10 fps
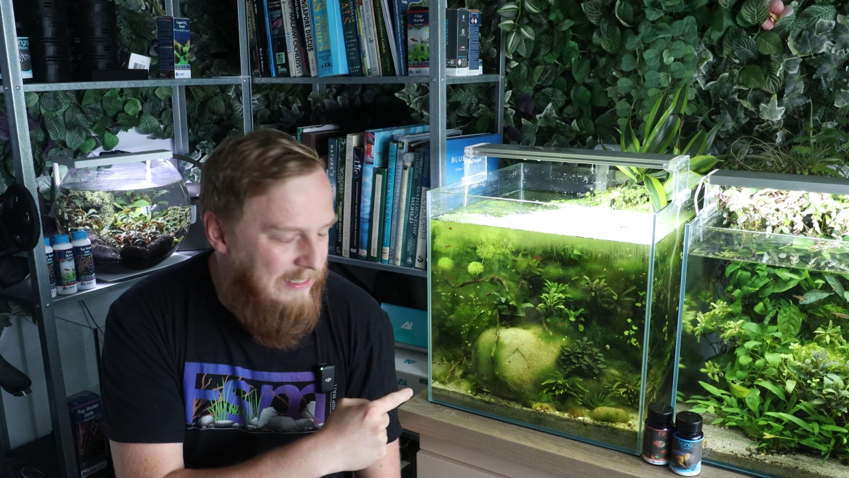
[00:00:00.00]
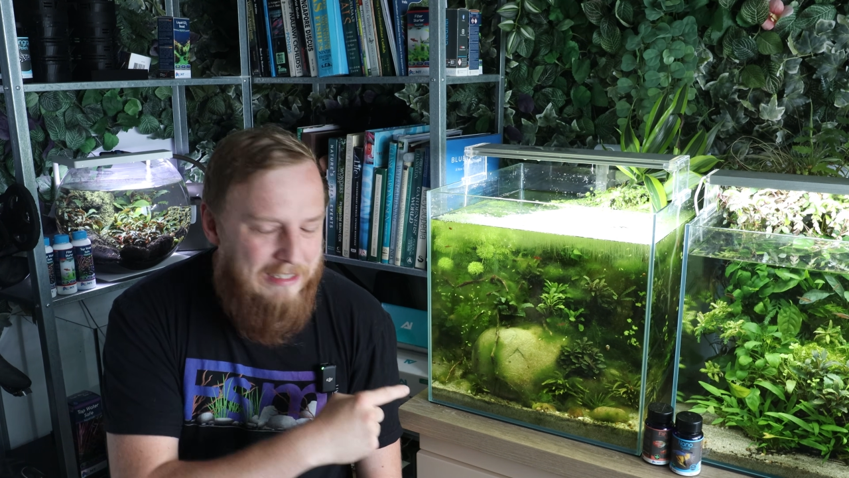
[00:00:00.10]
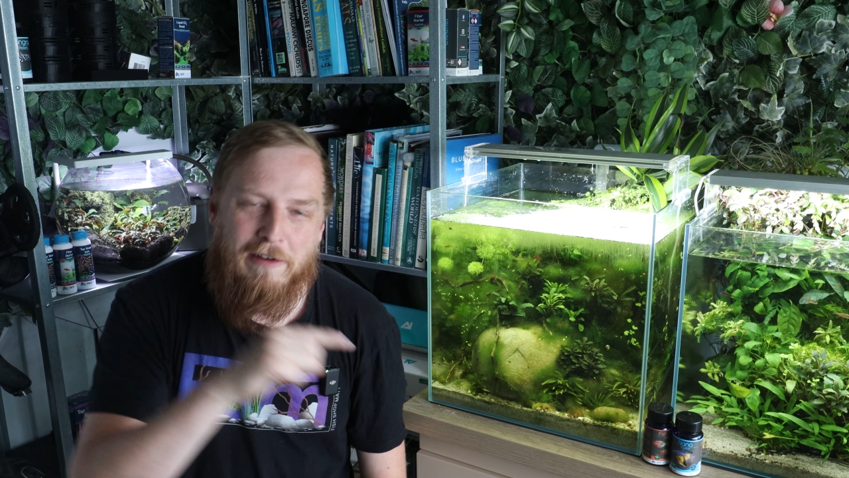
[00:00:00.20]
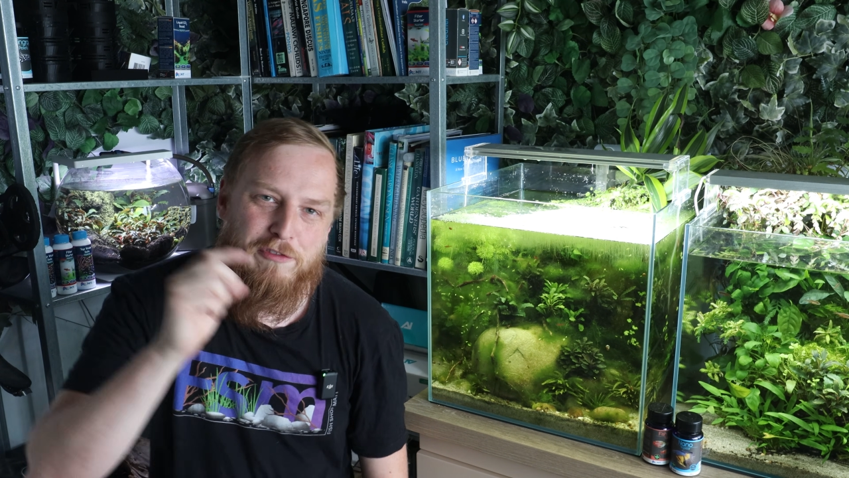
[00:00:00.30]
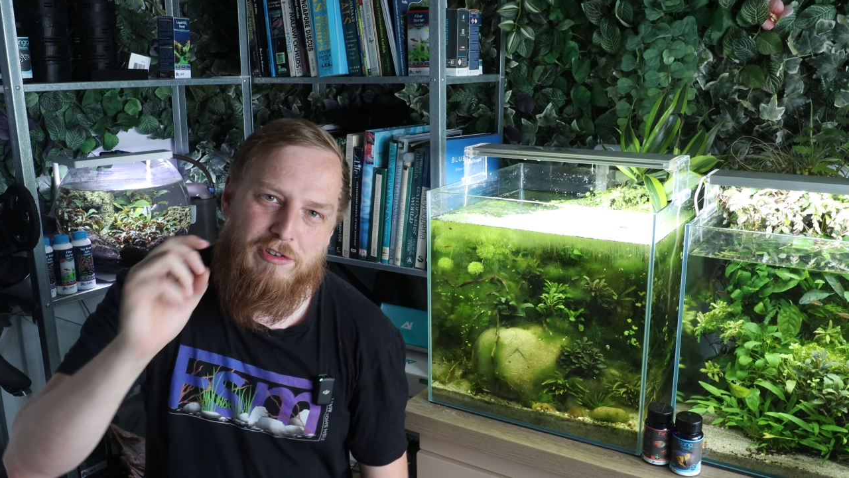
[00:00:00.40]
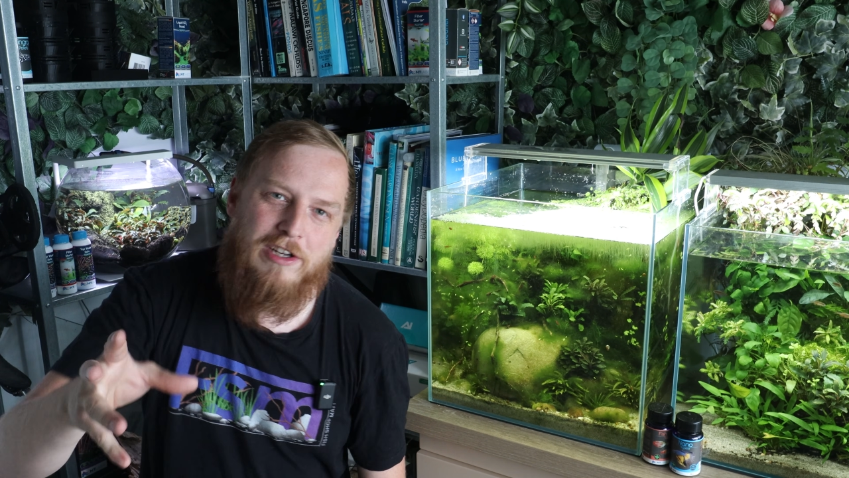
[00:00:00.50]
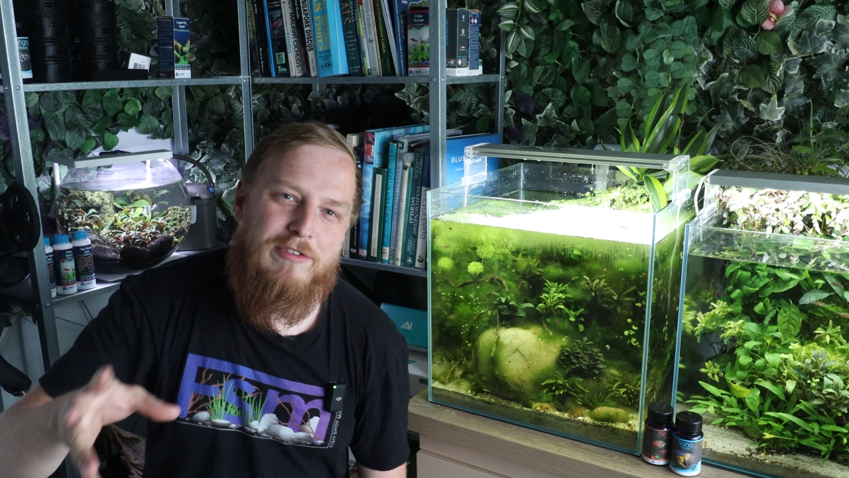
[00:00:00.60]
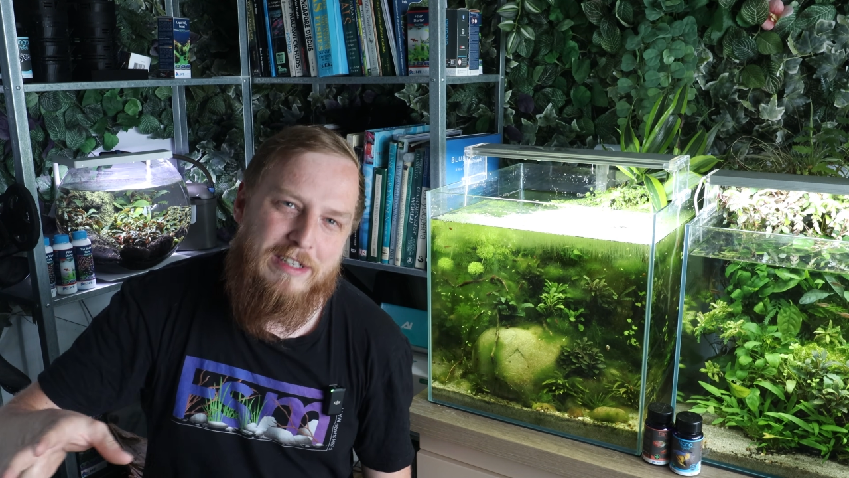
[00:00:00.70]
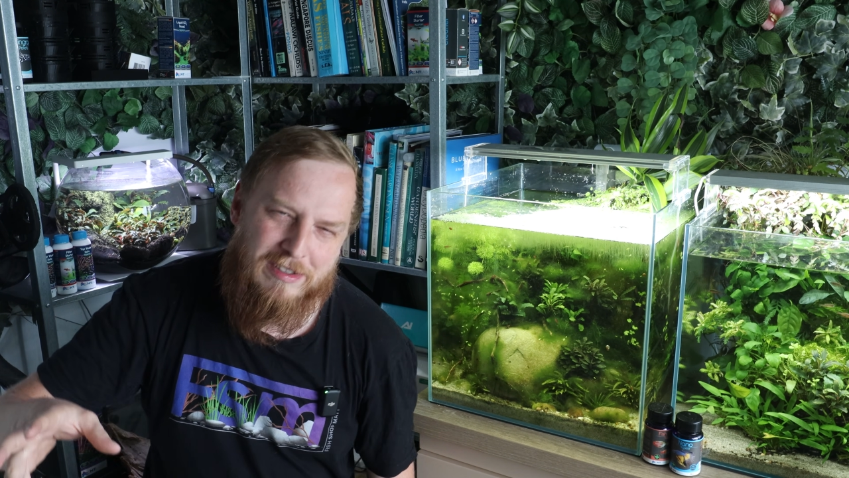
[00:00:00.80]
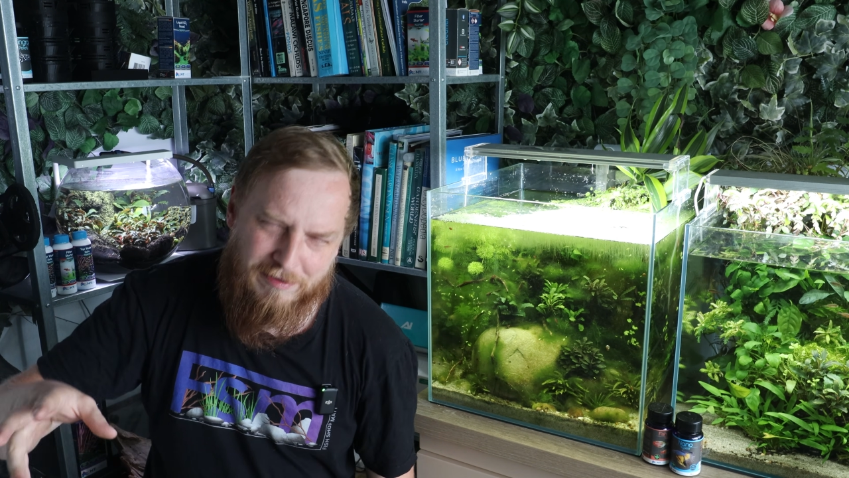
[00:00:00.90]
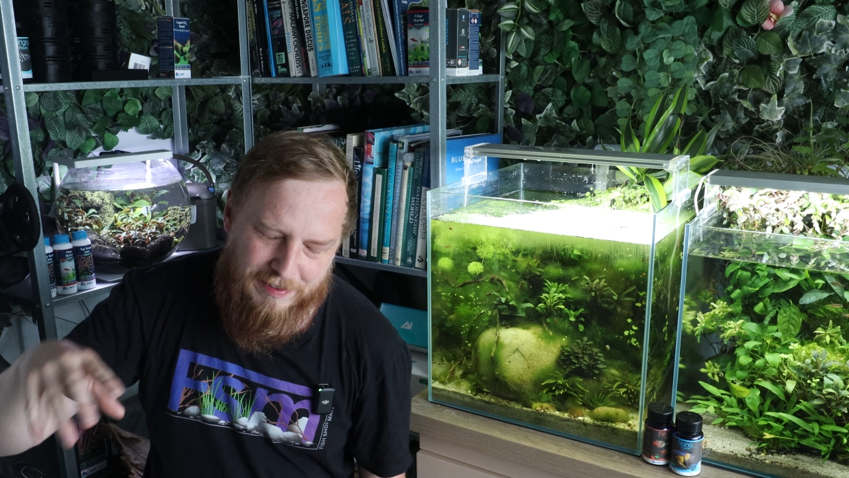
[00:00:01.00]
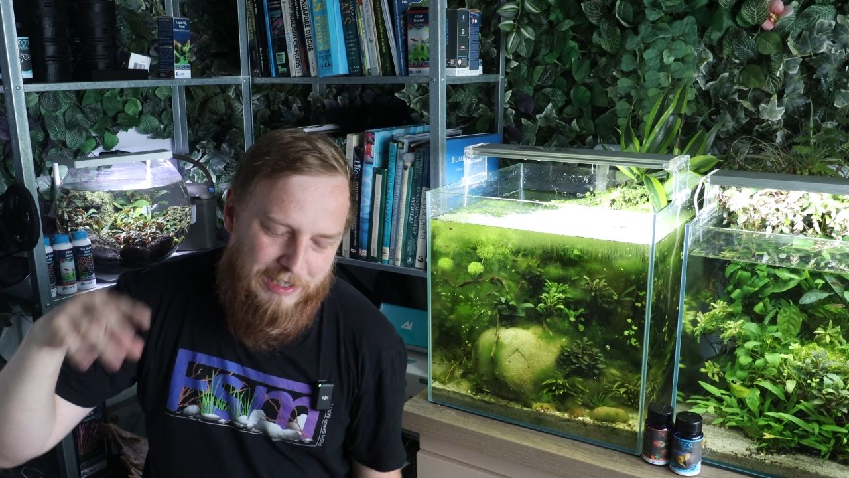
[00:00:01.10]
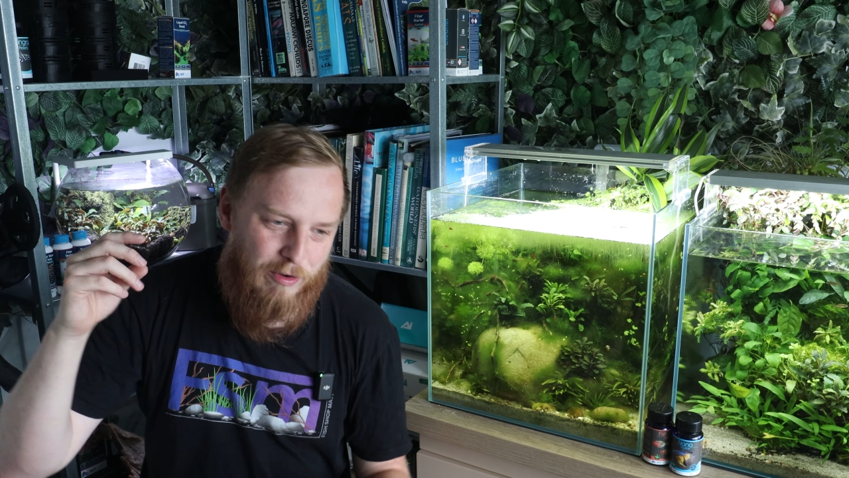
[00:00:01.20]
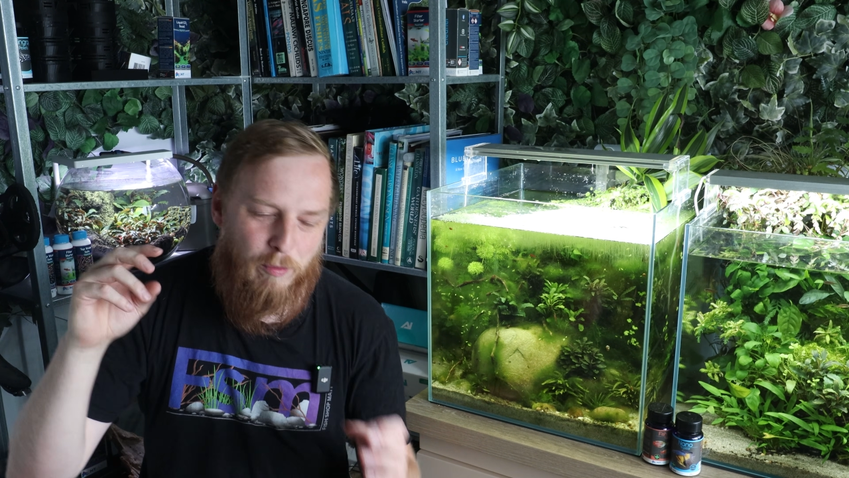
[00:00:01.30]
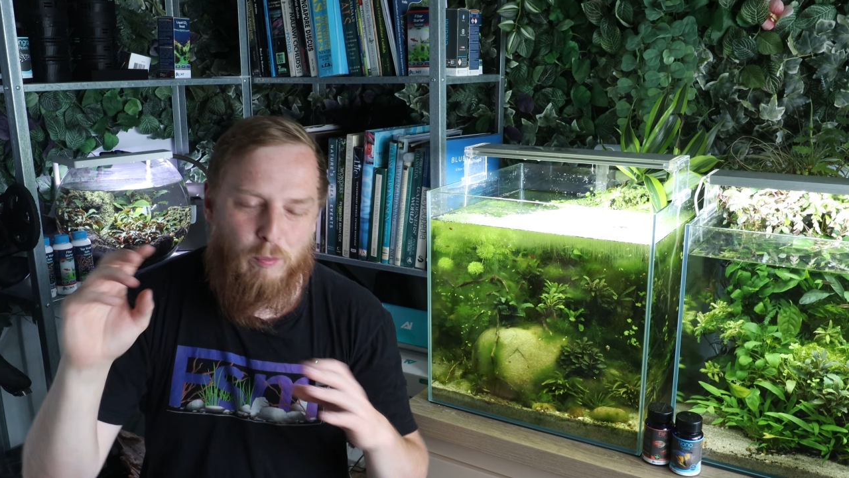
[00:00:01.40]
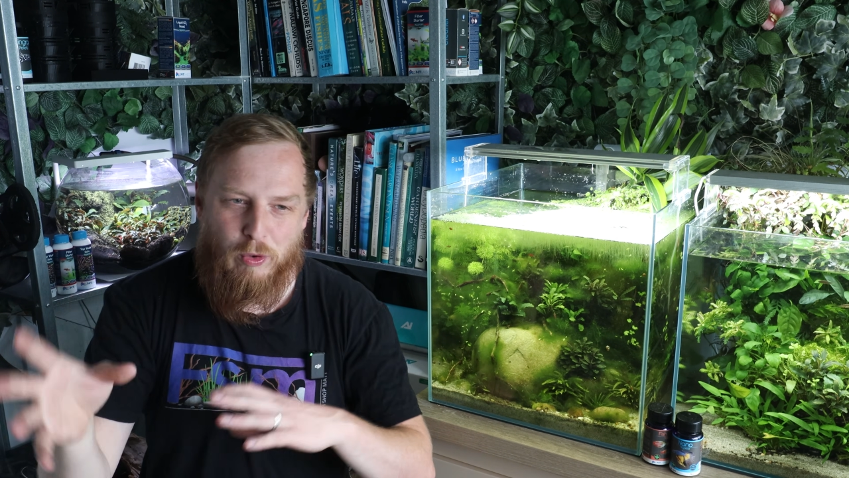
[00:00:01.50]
Now, I've just done a recent video on